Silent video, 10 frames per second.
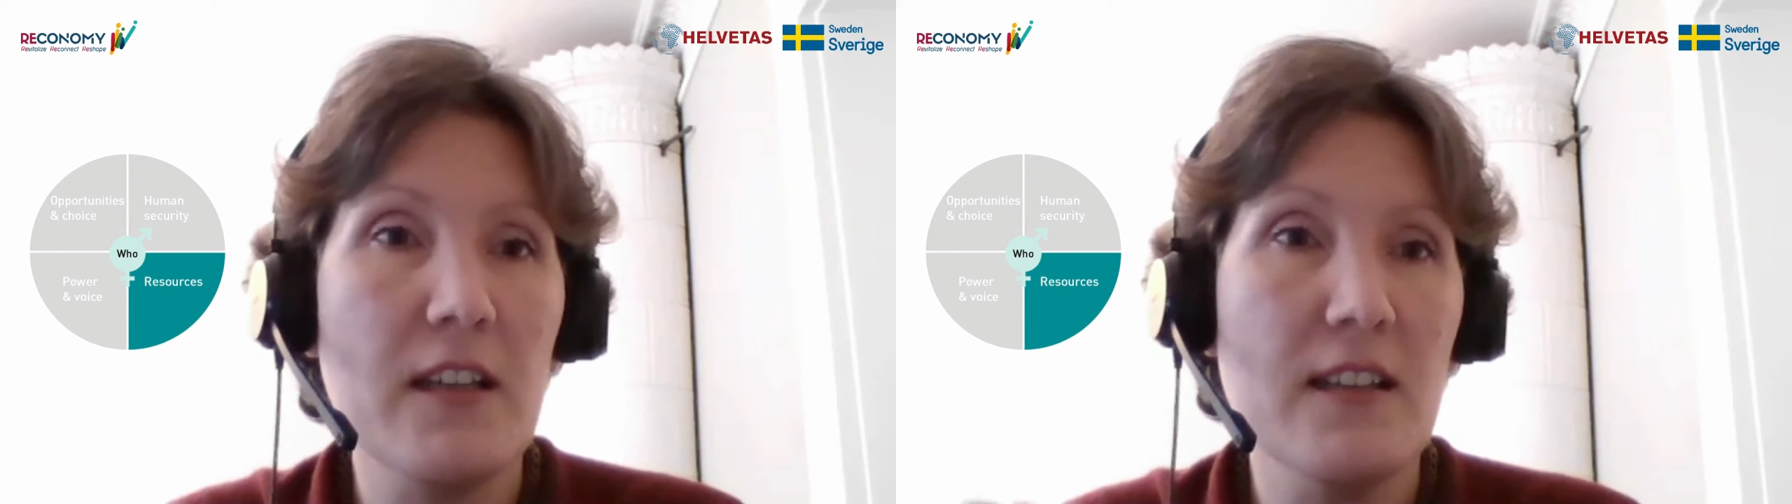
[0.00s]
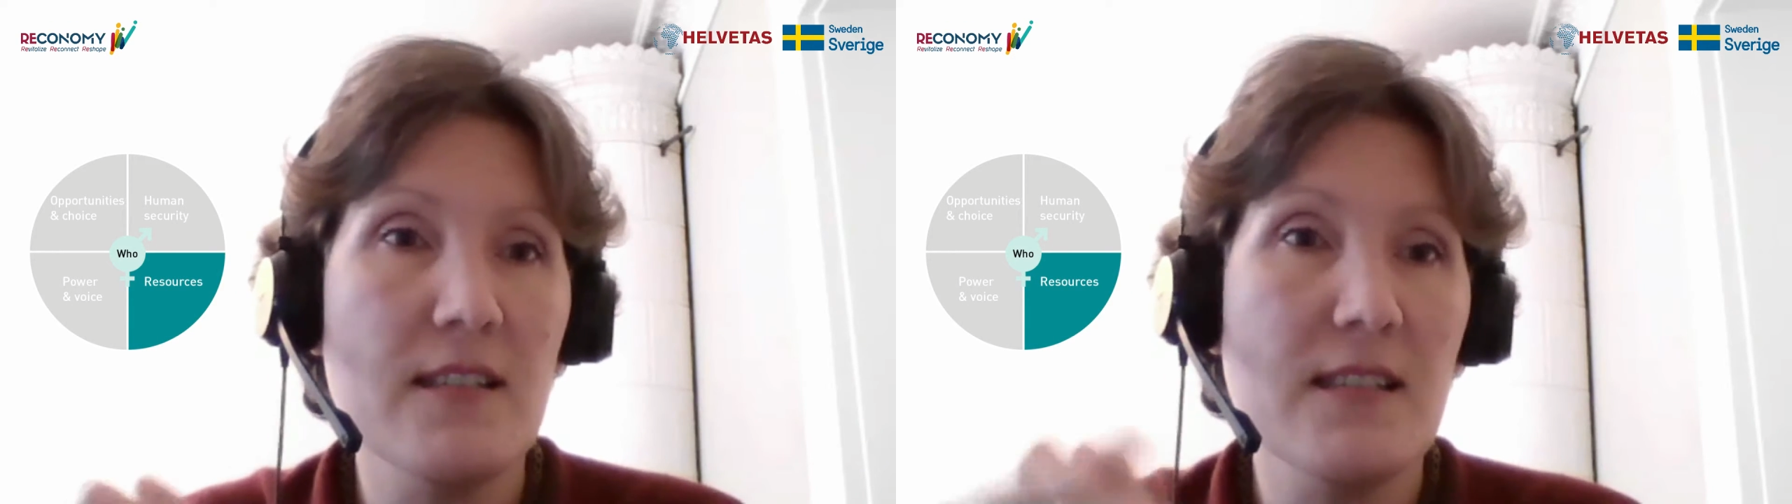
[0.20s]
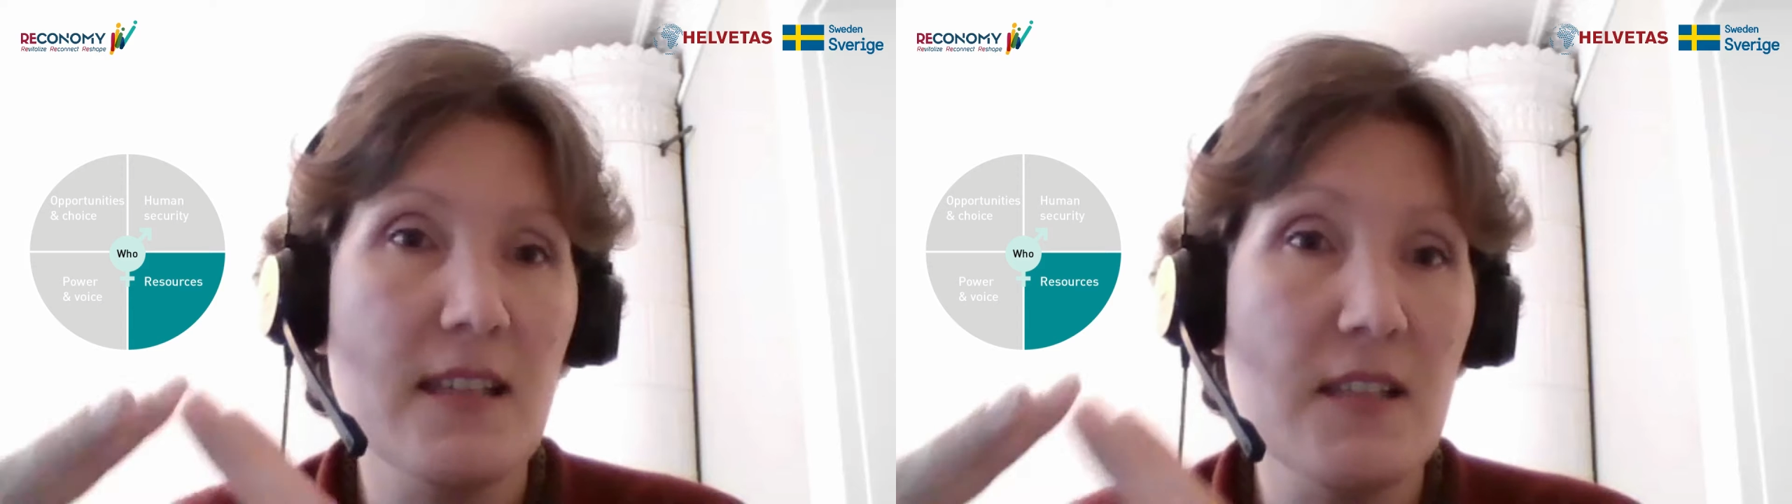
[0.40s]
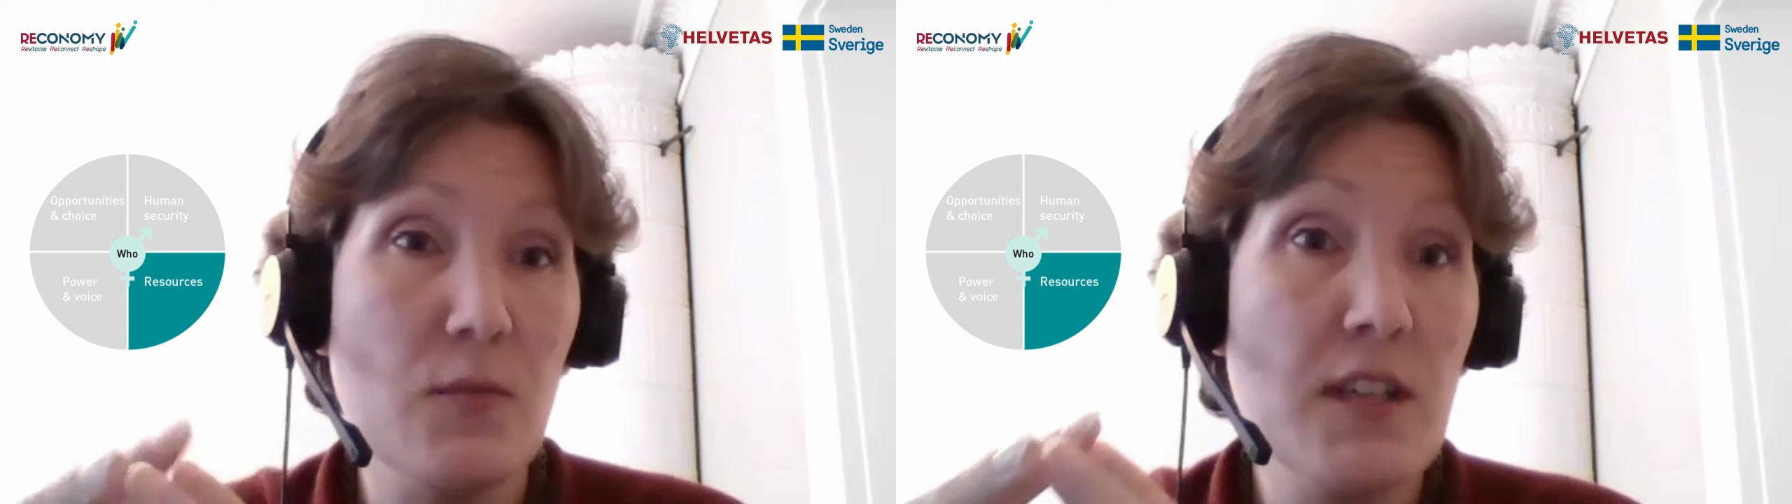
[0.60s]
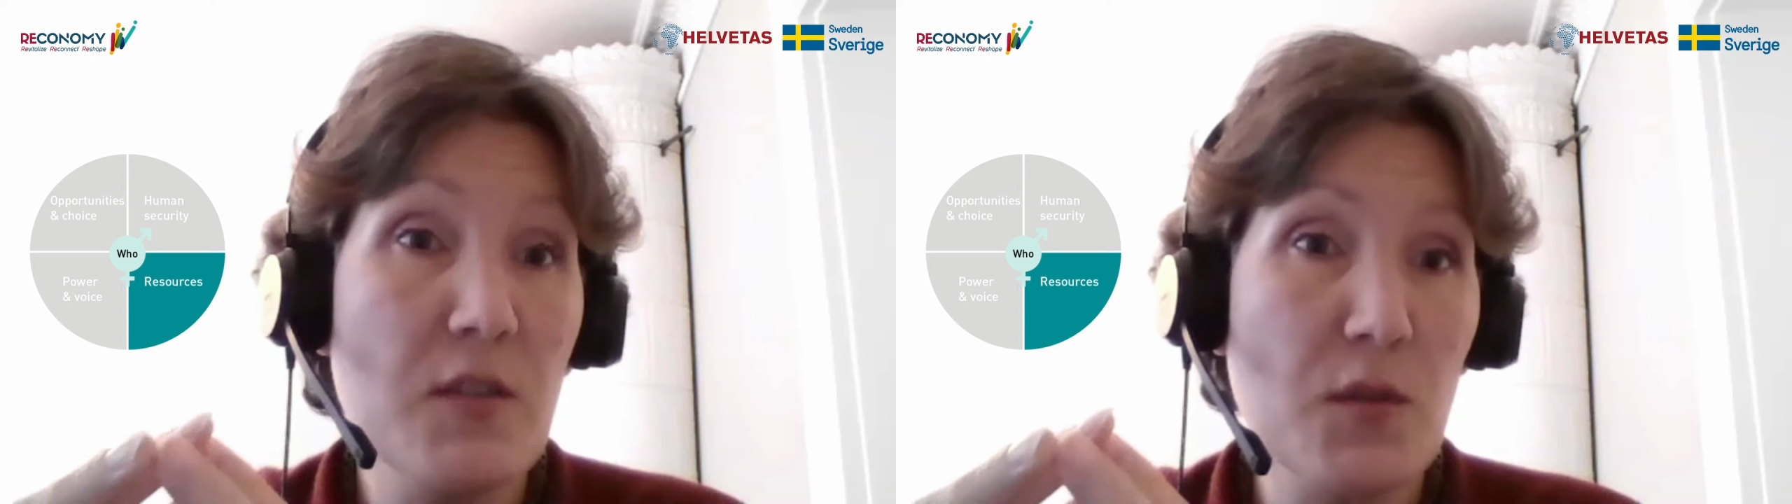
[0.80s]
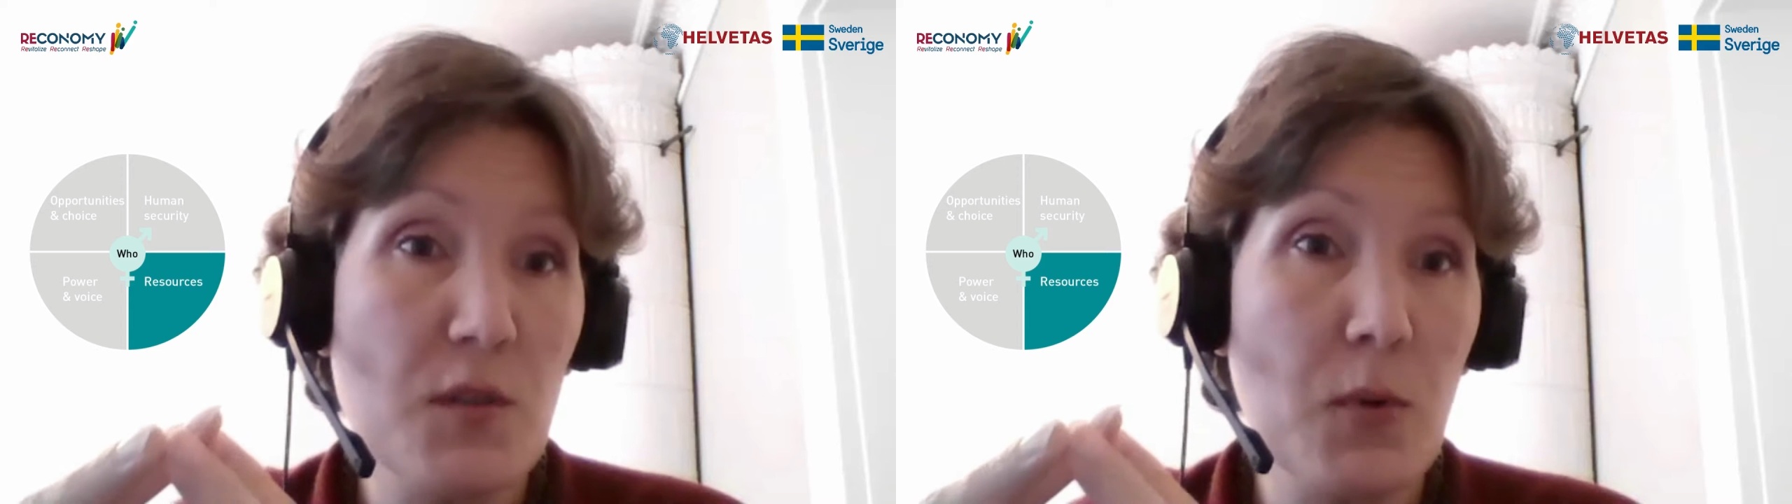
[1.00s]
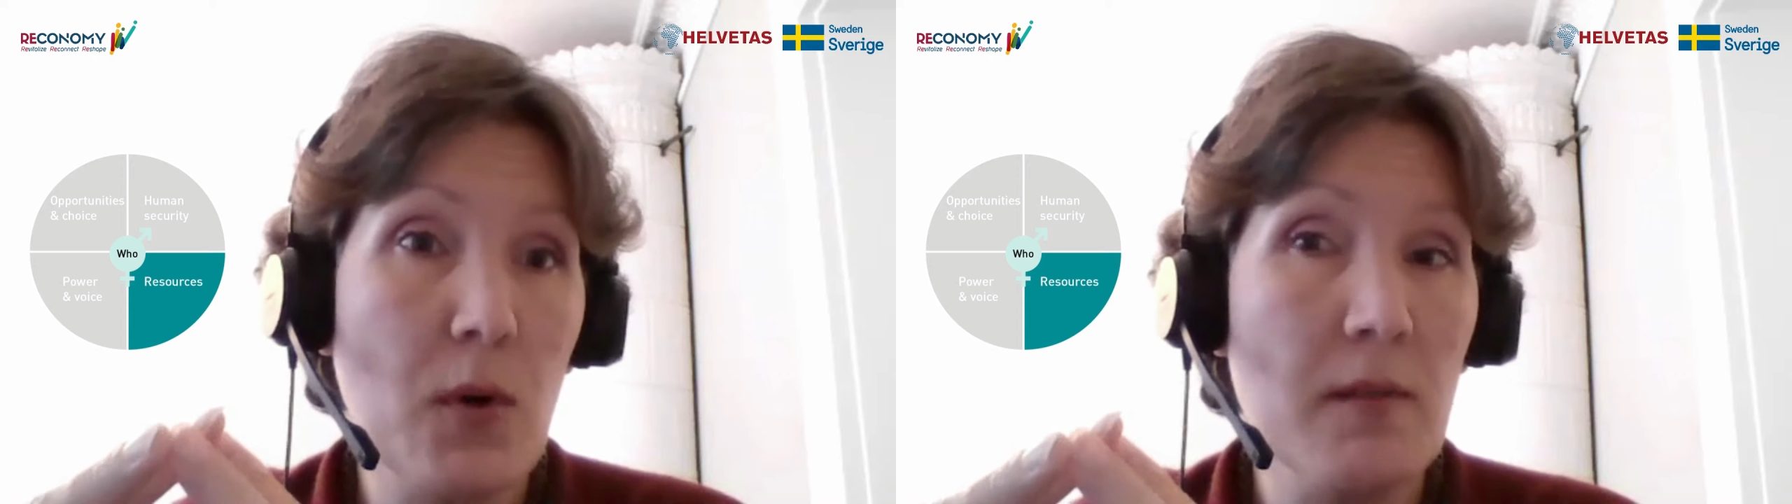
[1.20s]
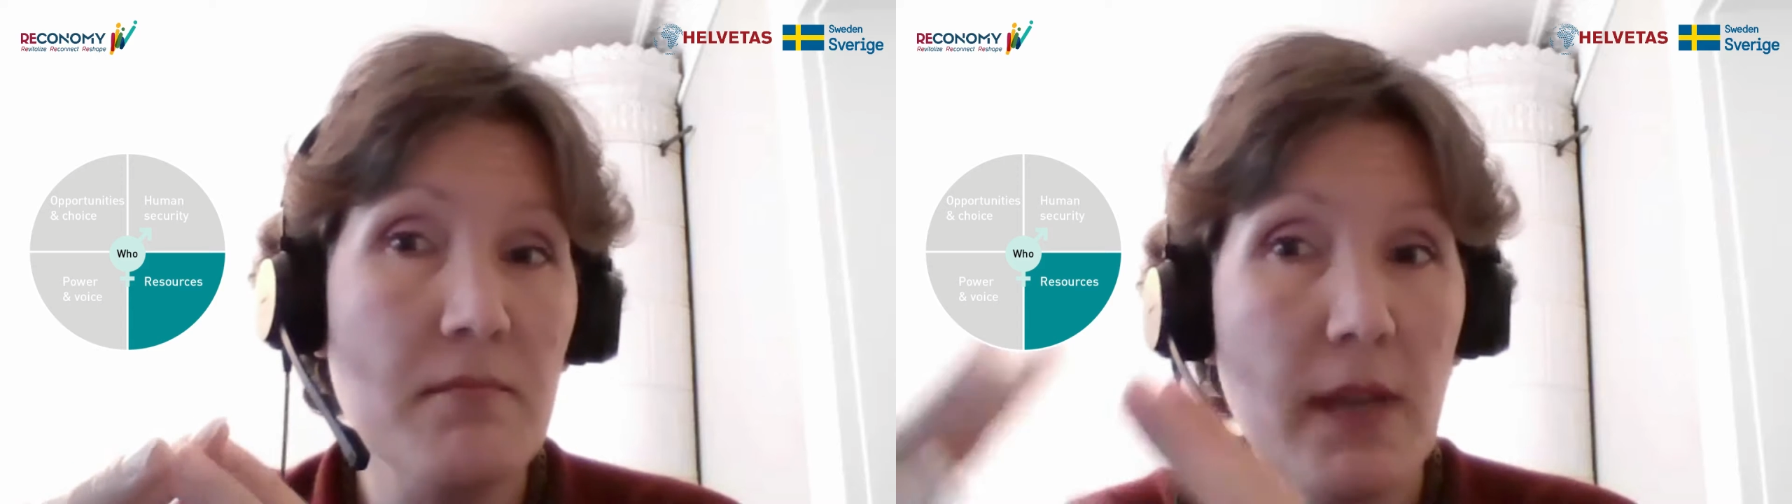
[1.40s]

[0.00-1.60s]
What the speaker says: is resource poor,